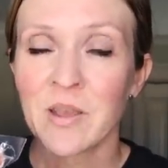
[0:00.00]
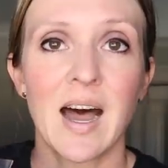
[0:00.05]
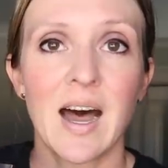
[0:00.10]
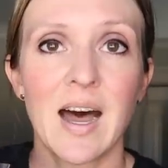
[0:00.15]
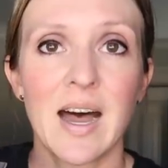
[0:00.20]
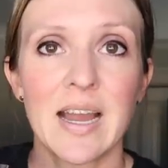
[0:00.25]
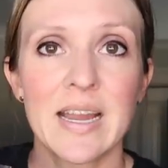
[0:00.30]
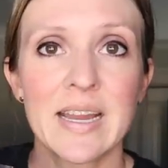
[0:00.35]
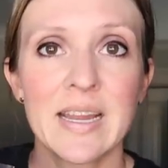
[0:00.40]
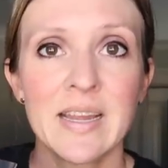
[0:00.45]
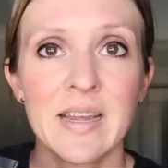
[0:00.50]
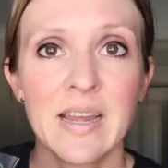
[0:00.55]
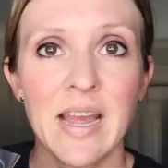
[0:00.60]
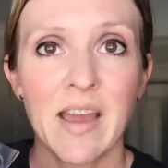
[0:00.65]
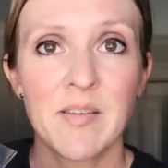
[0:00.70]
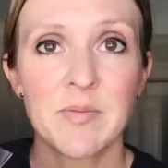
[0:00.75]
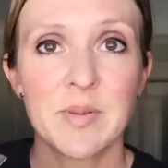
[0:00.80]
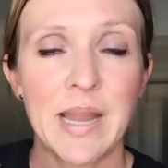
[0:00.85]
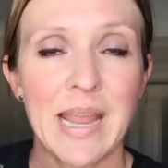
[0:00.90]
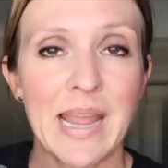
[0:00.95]
I
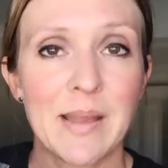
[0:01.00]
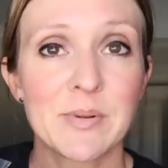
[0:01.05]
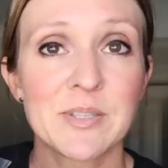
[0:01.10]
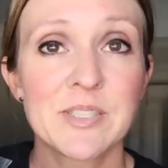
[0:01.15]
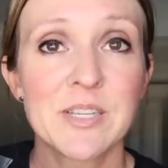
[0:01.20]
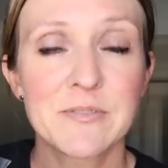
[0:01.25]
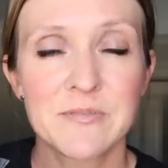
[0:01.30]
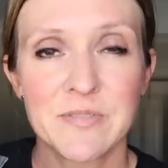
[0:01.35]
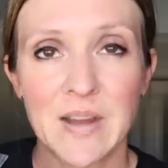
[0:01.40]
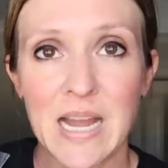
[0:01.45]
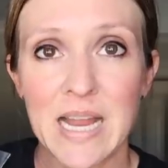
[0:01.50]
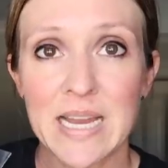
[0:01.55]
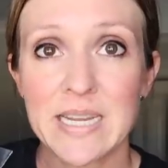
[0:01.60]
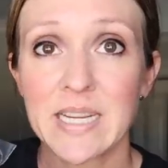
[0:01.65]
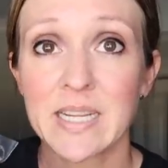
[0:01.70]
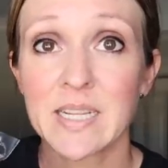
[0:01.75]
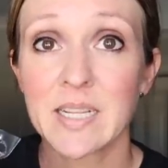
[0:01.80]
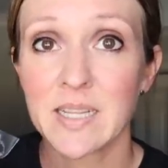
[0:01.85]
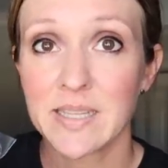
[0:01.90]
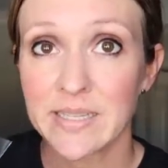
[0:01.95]
have been able to
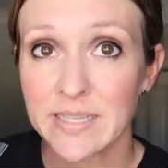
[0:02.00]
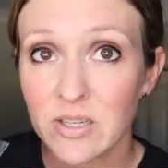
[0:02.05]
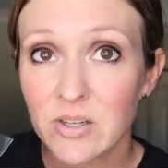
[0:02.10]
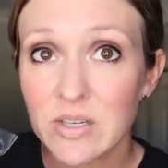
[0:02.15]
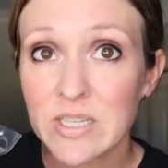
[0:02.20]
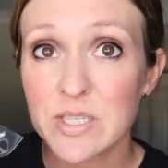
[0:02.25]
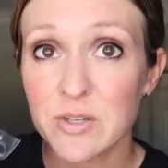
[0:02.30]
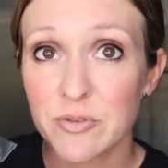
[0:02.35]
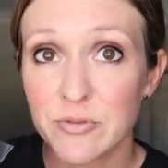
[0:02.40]
find clearance